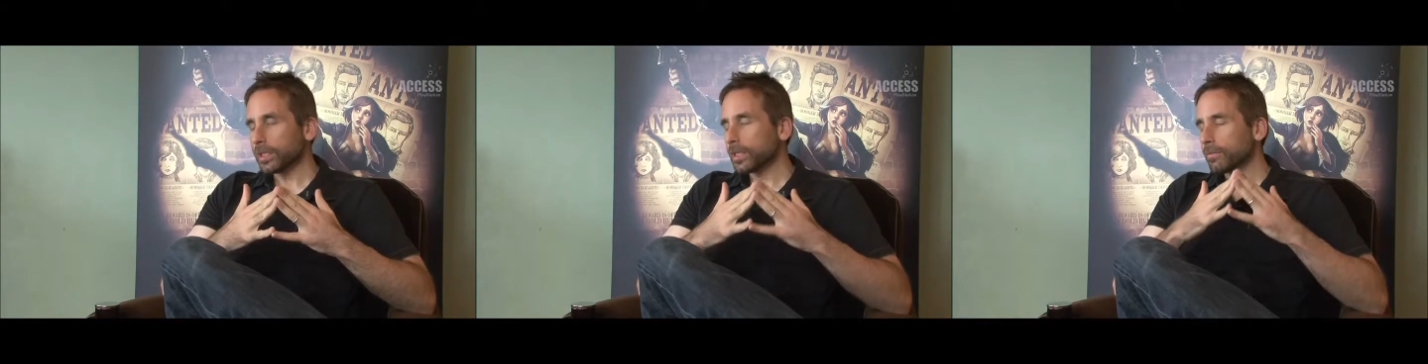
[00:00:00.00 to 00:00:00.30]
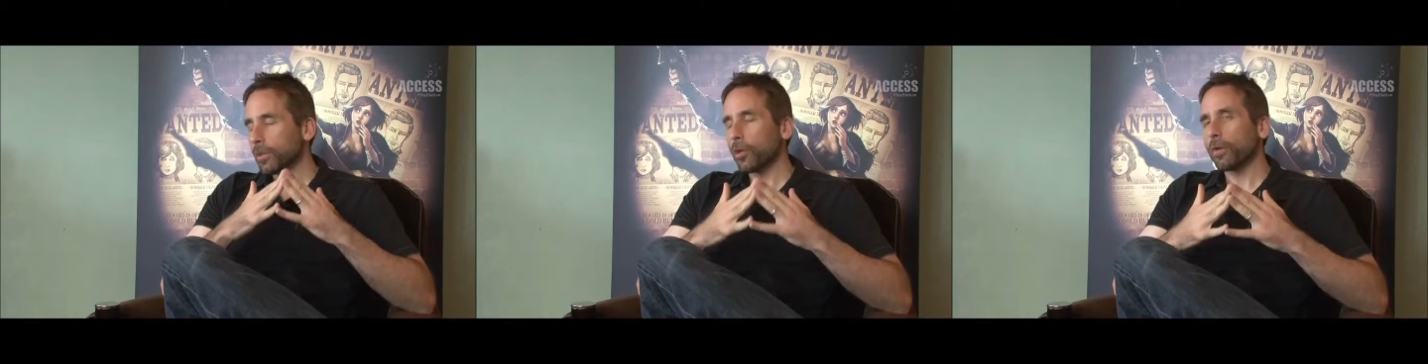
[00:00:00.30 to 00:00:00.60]
So that's
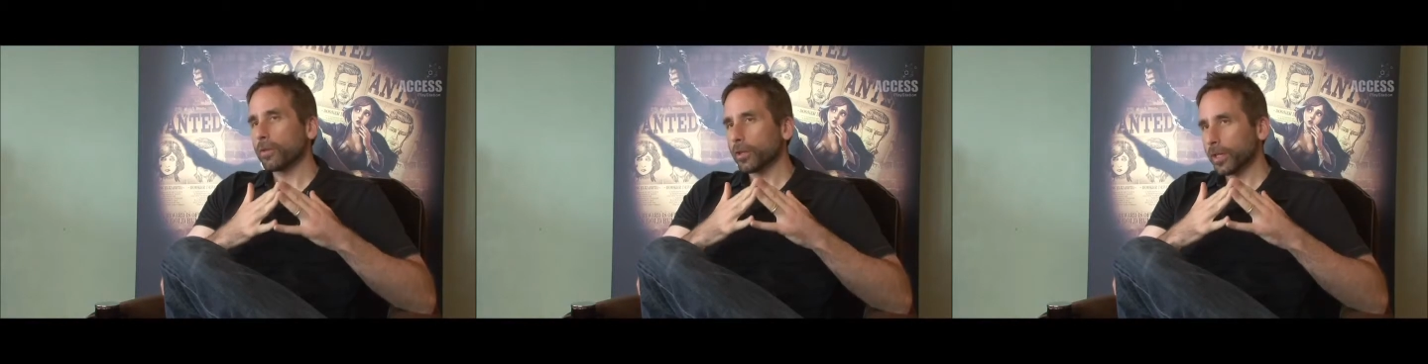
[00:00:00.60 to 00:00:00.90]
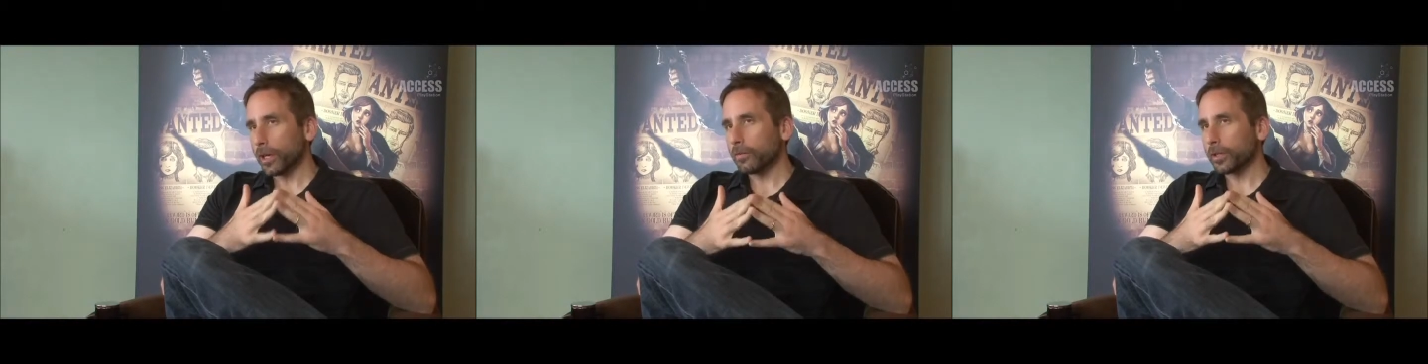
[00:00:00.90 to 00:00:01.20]
something we thought very
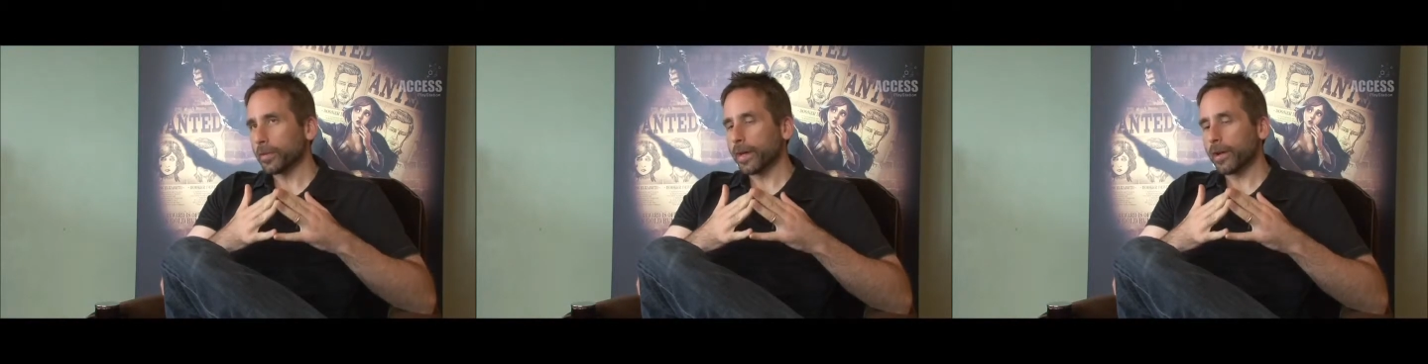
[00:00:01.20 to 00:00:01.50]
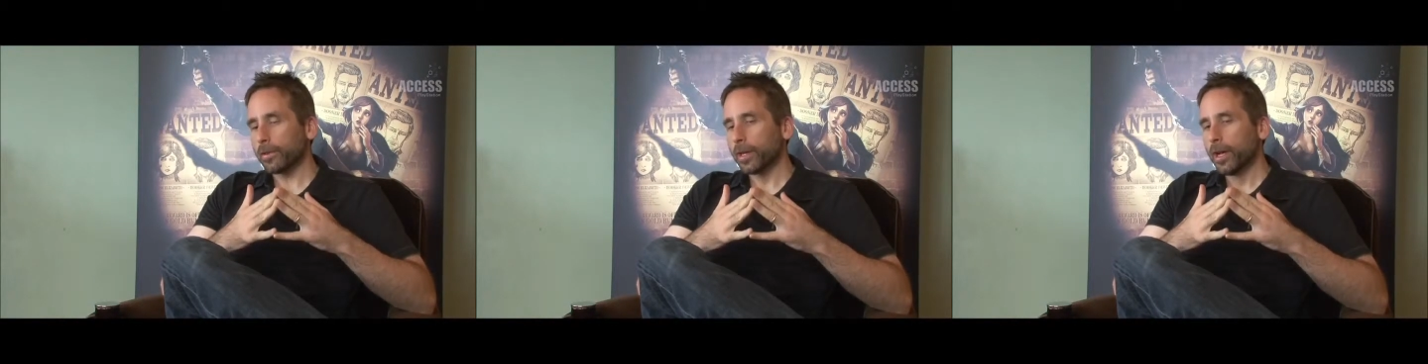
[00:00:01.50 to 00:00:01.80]
carefully
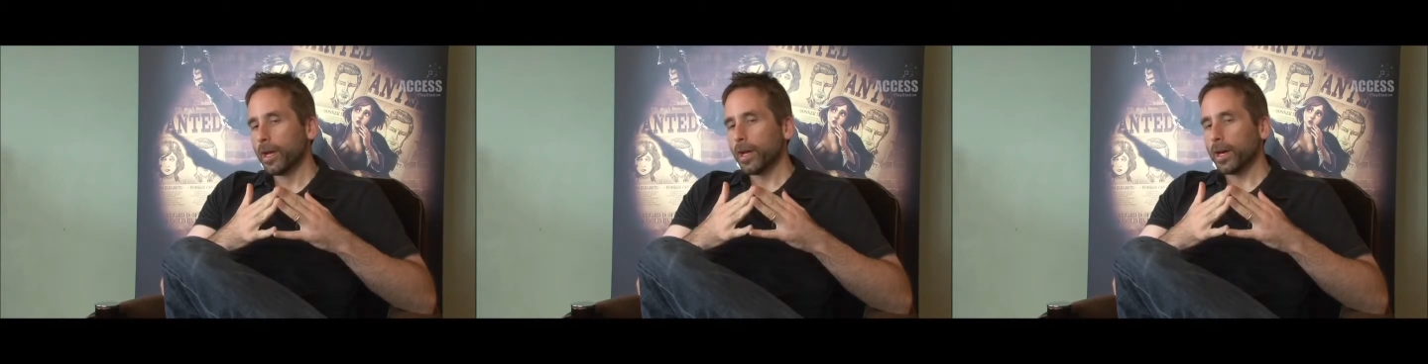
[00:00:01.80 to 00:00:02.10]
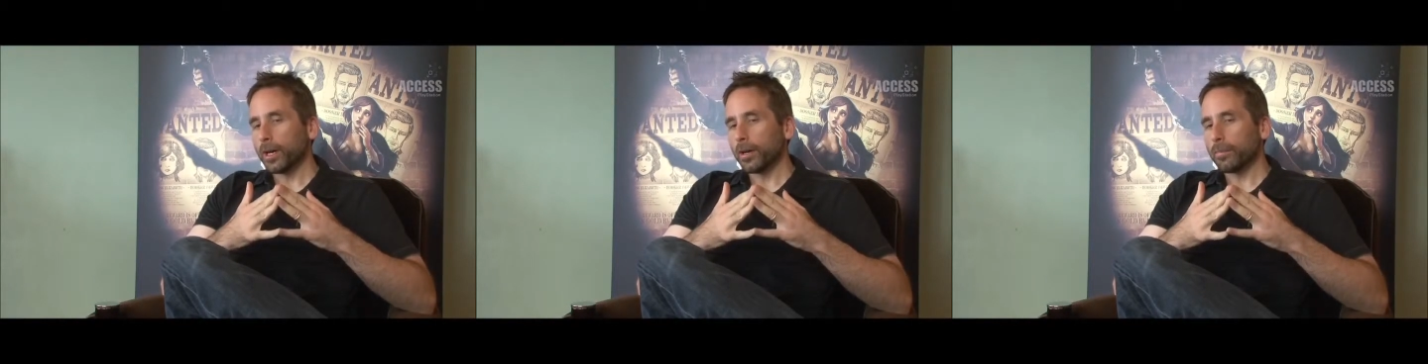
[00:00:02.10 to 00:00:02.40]
about
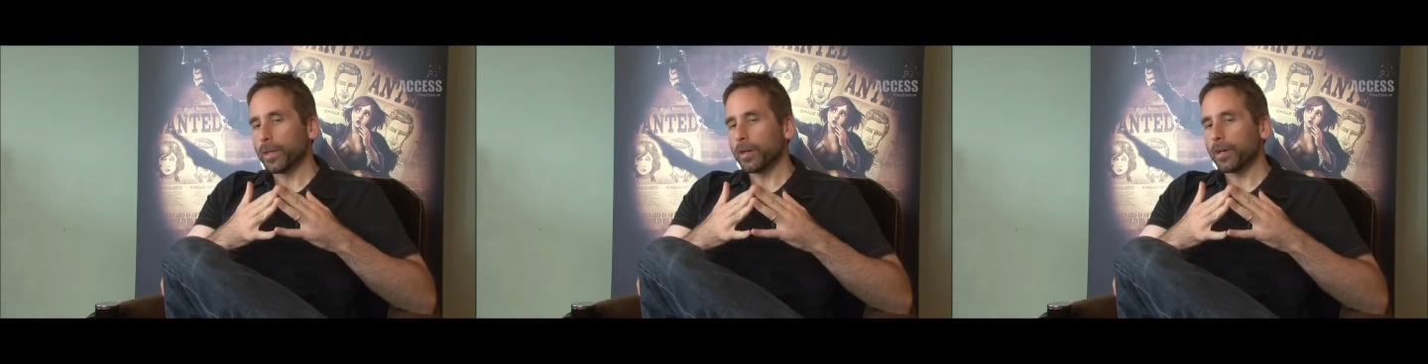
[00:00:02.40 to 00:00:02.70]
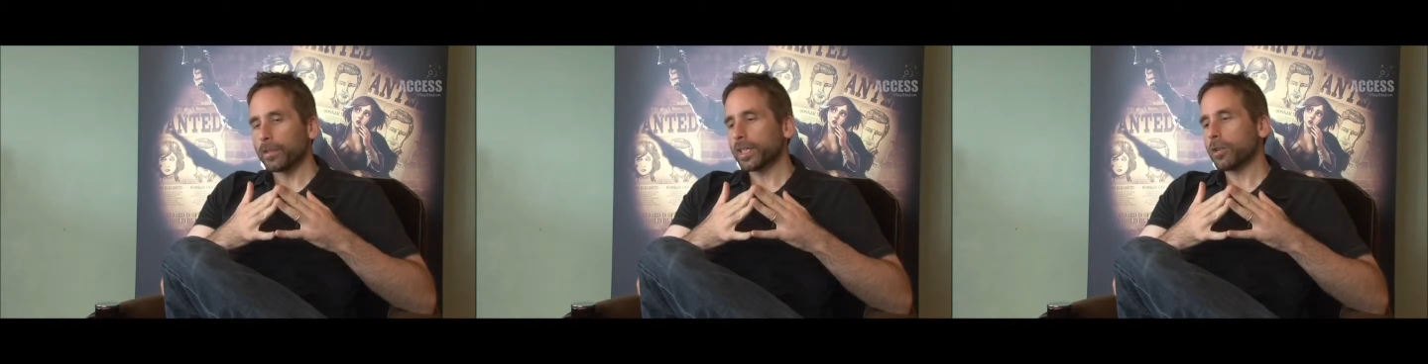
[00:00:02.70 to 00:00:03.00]
um,
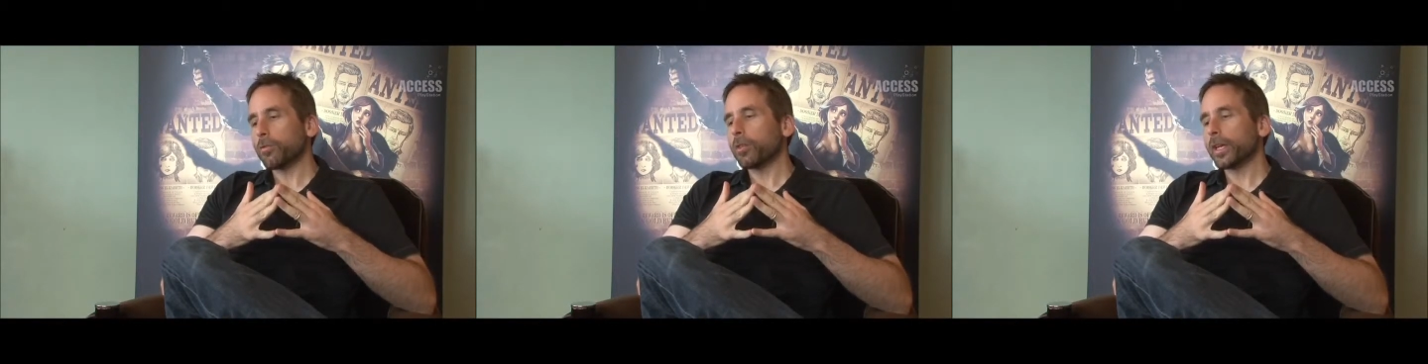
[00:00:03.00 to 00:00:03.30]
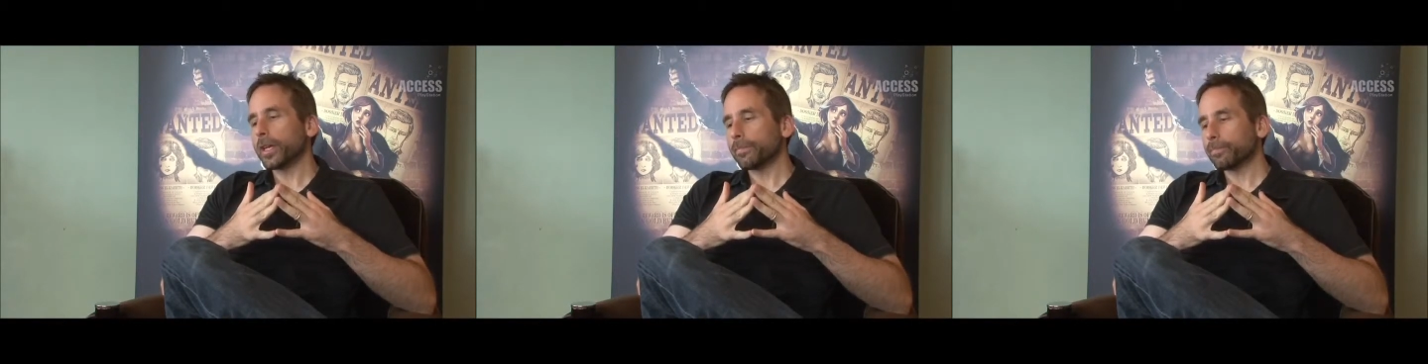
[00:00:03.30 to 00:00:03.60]
because I don't
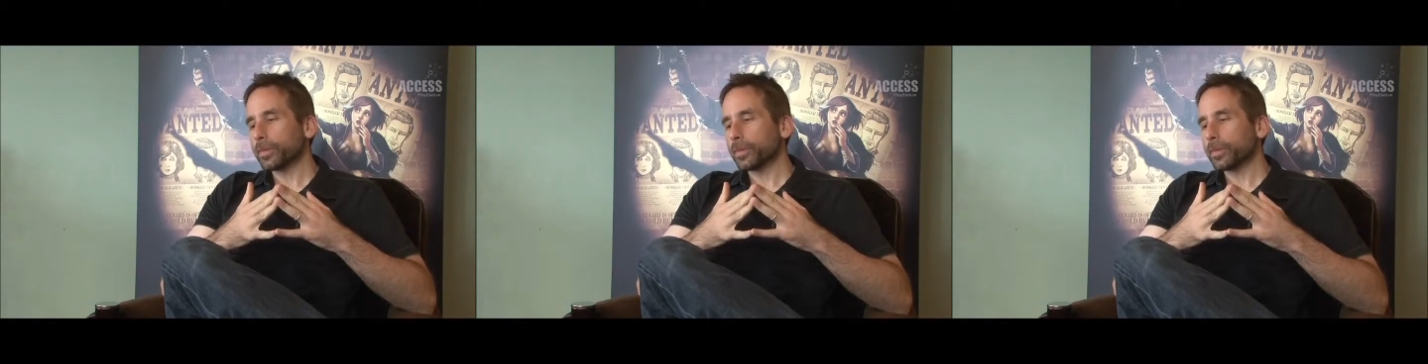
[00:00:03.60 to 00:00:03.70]
think